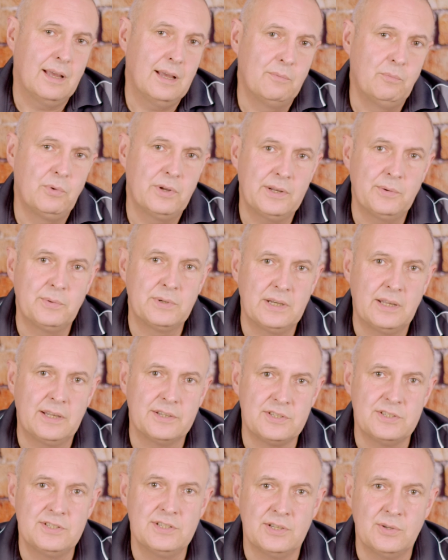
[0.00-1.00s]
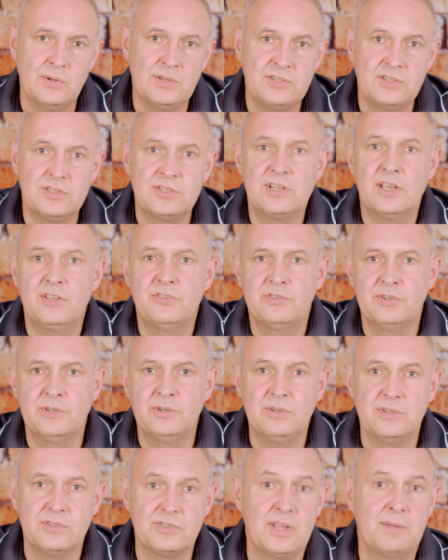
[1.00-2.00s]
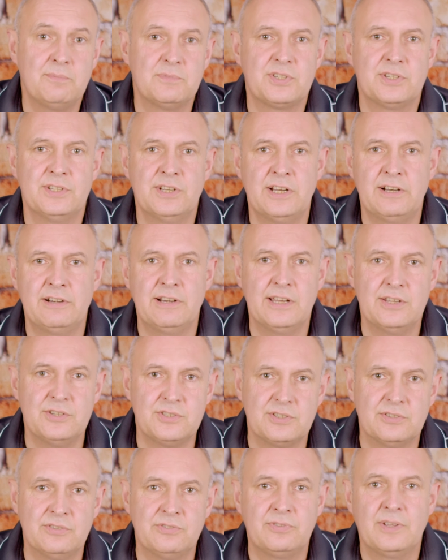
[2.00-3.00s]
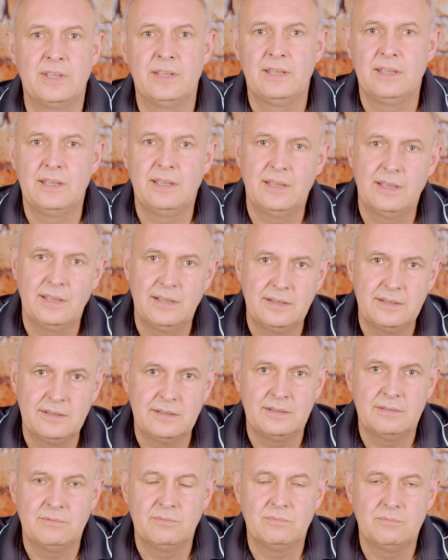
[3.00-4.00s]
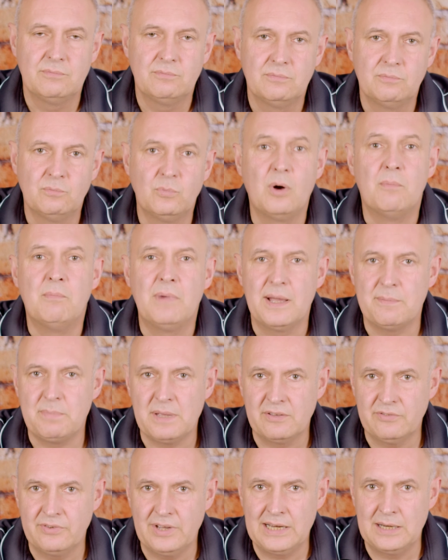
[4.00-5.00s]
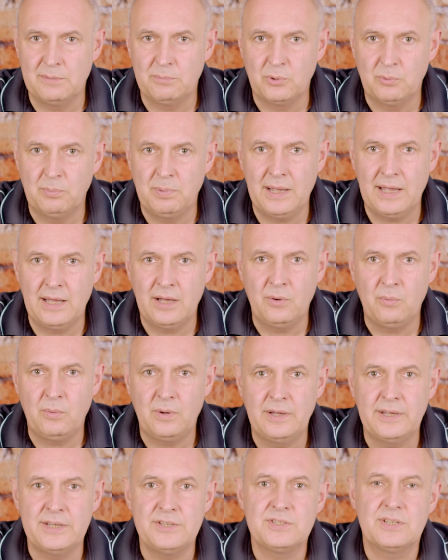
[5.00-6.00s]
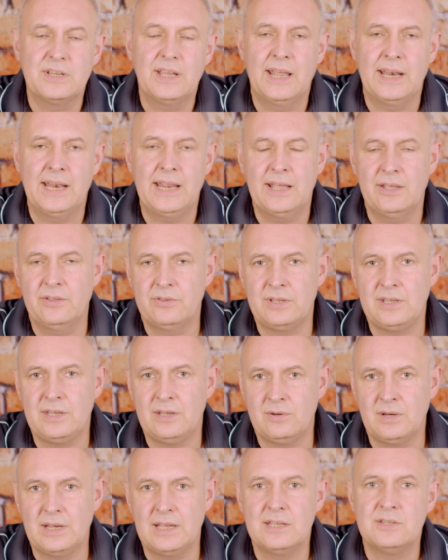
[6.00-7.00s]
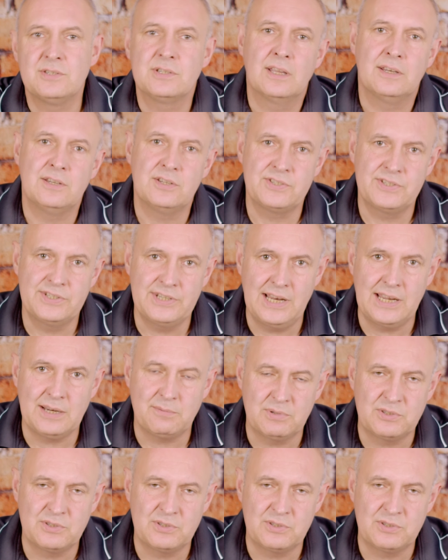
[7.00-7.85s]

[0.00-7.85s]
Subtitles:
And what I would like to do is just go through some scenarios of what might be available power-wise and how the unit is going to select